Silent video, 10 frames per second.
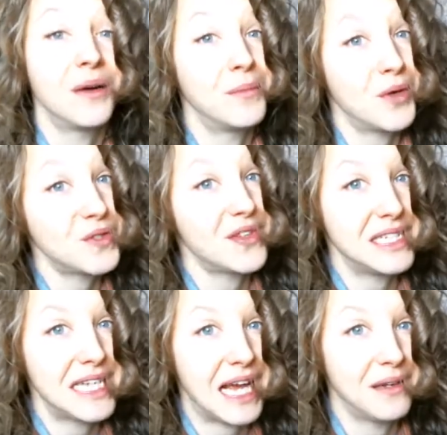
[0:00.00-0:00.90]
most of the
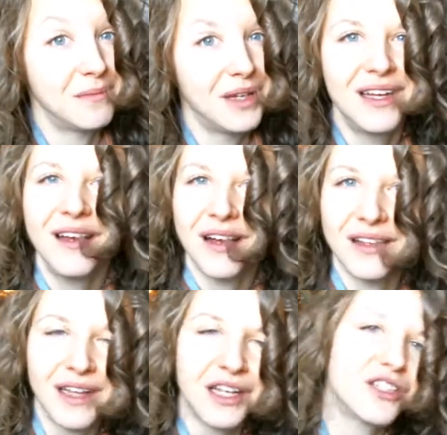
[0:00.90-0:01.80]
time,
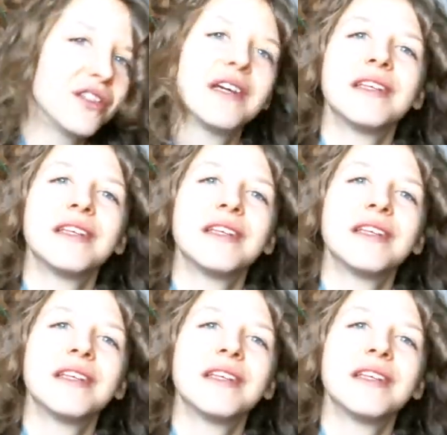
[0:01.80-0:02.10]
a lecture